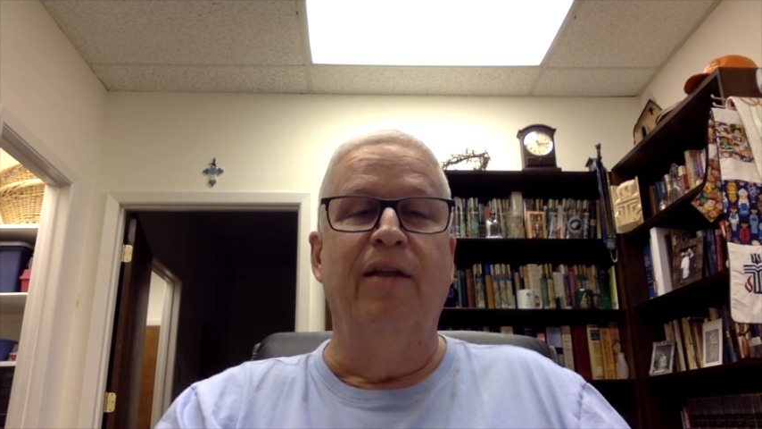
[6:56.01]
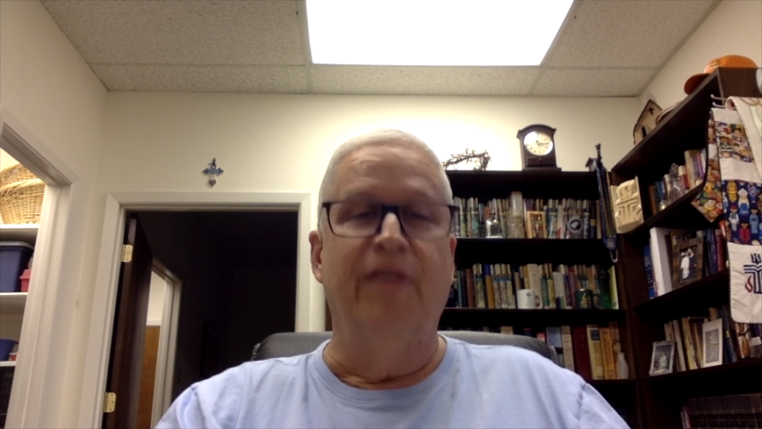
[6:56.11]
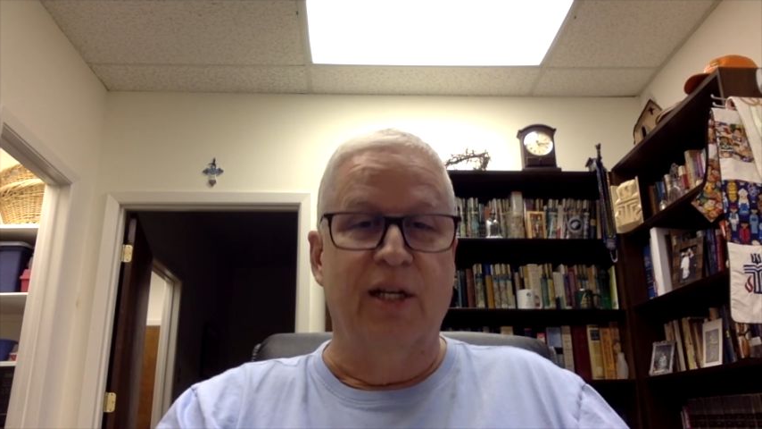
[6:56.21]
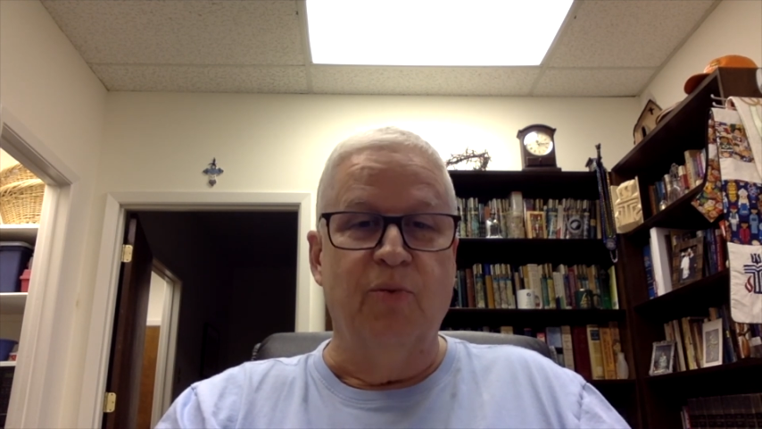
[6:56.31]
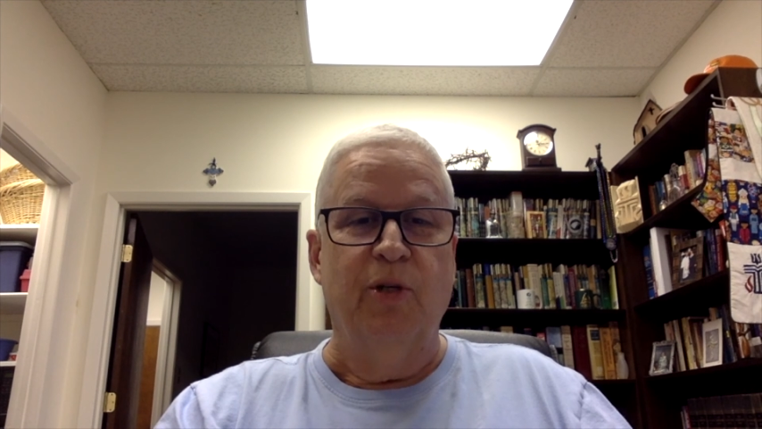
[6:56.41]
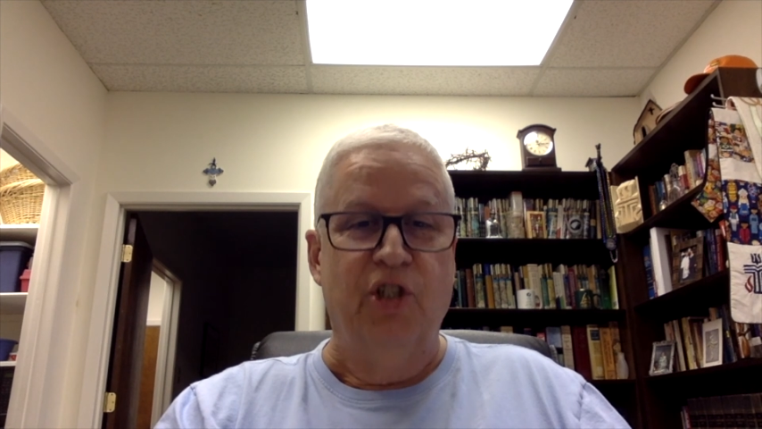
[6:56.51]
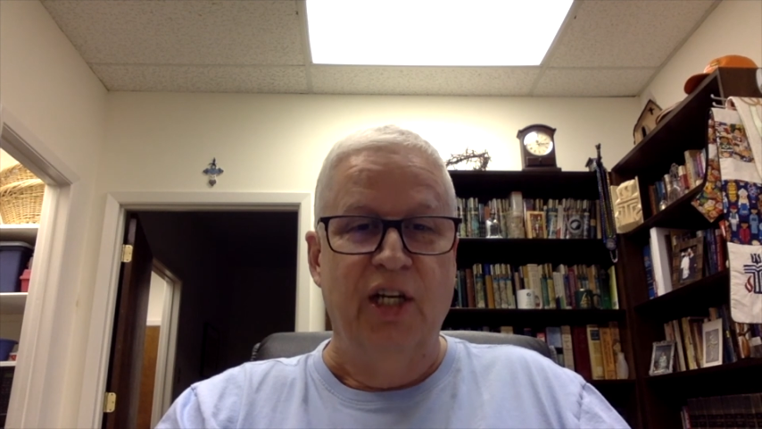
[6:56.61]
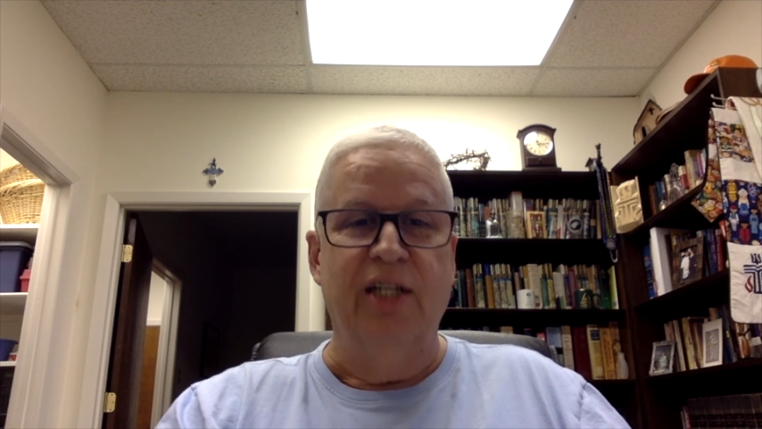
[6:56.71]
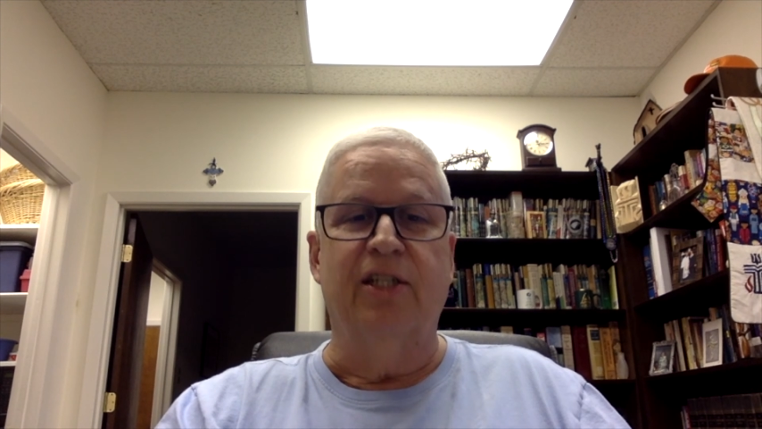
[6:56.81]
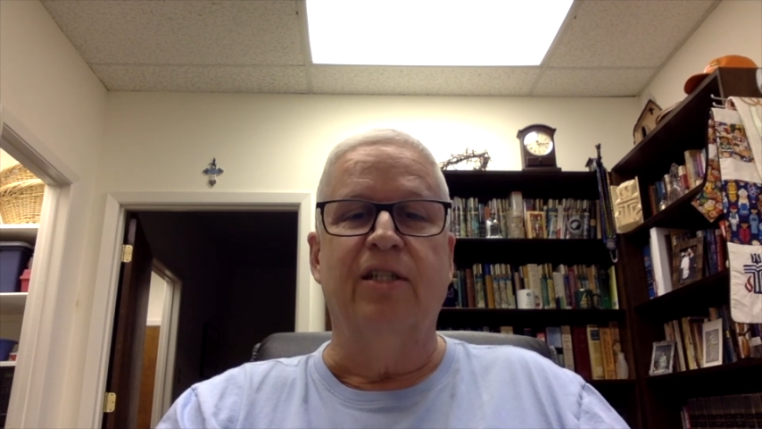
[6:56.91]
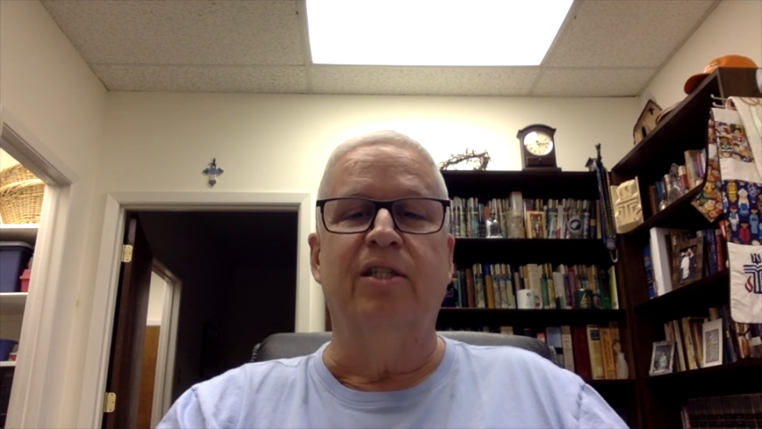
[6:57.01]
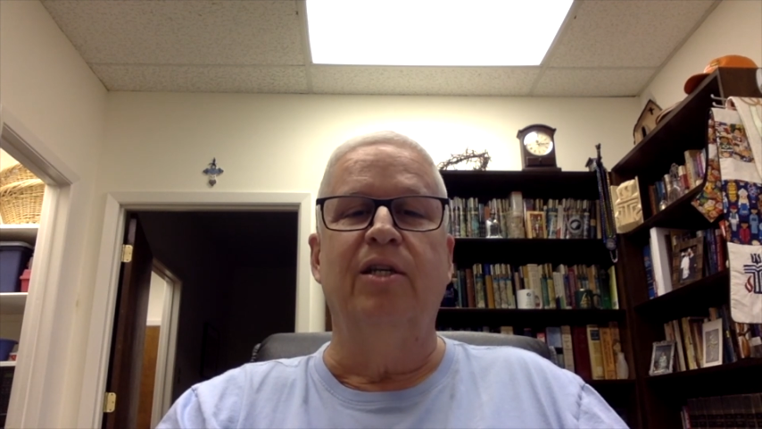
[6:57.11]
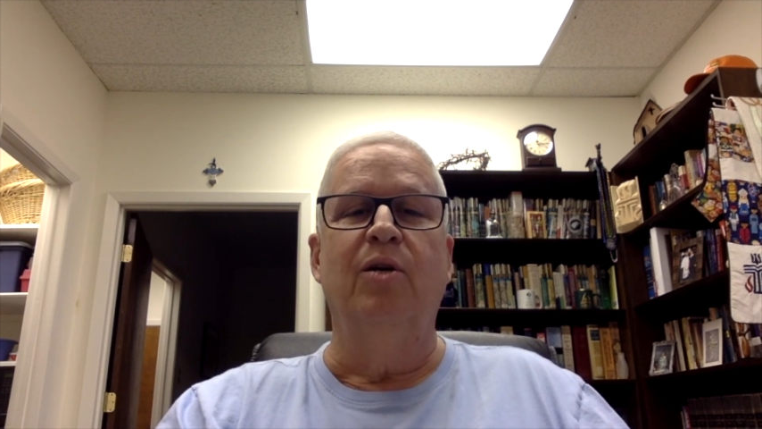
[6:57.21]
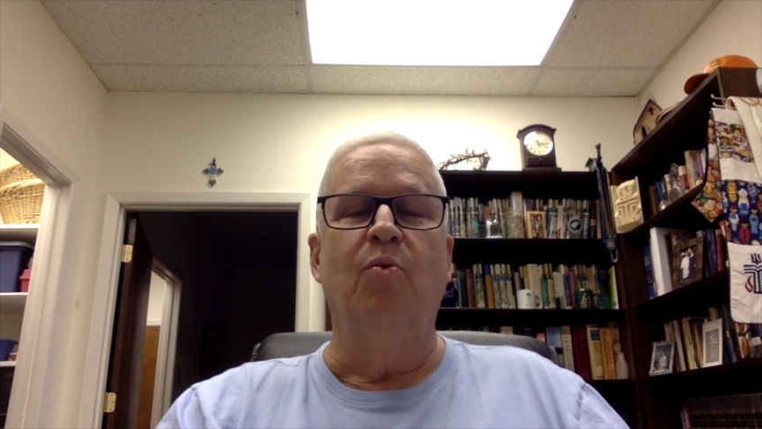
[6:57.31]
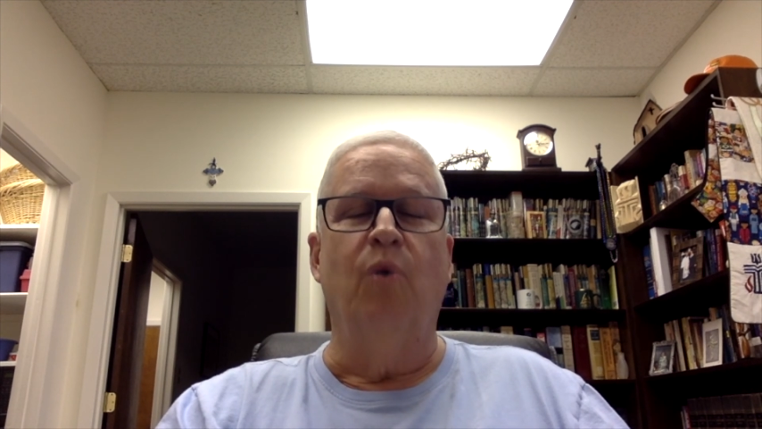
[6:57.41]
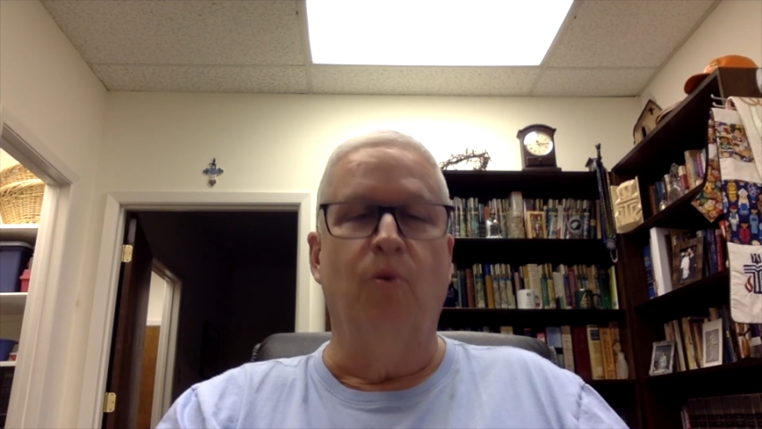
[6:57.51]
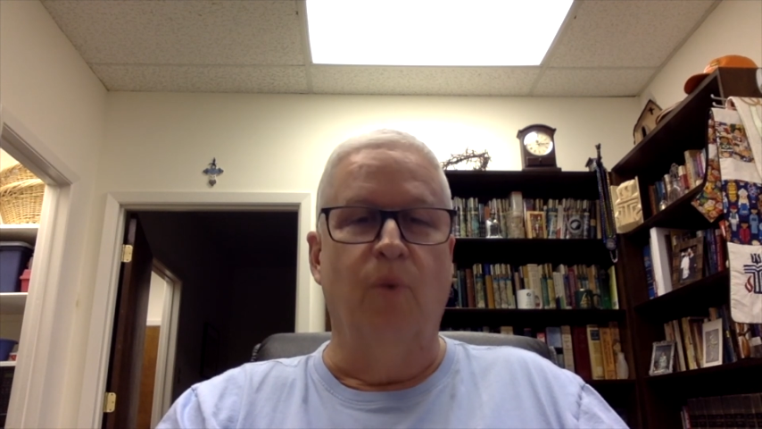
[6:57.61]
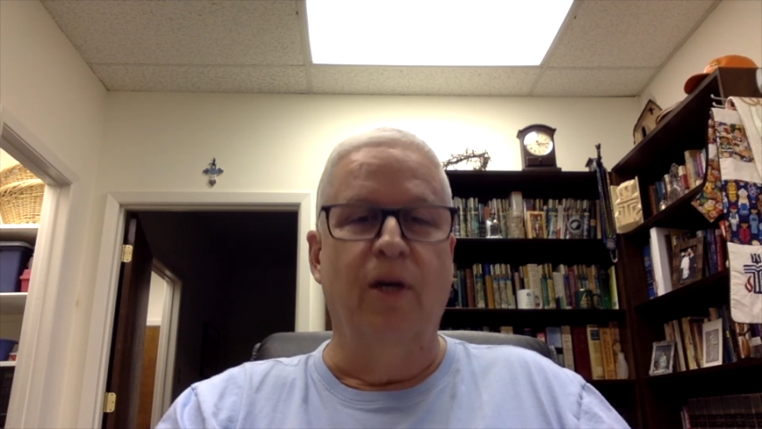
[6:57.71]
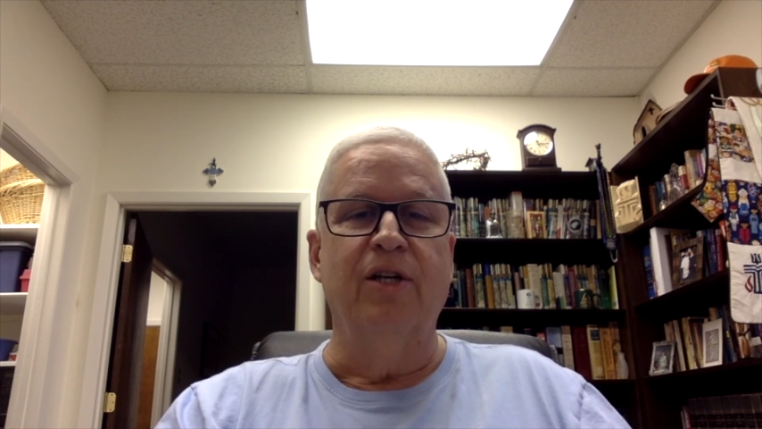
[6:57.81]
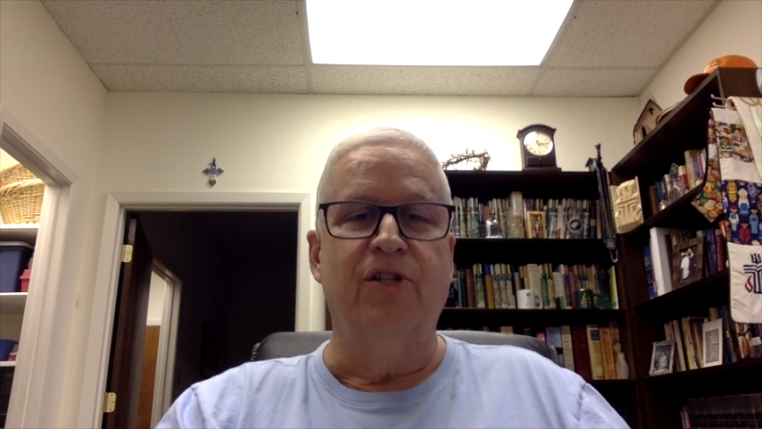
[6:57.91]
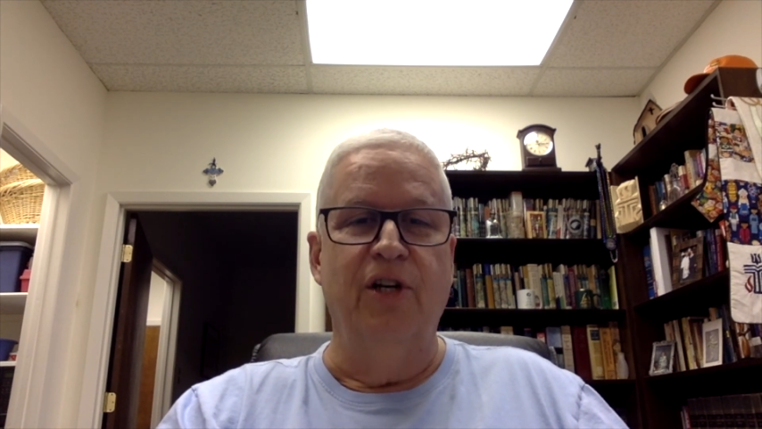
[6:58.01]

That's what Jesus would want us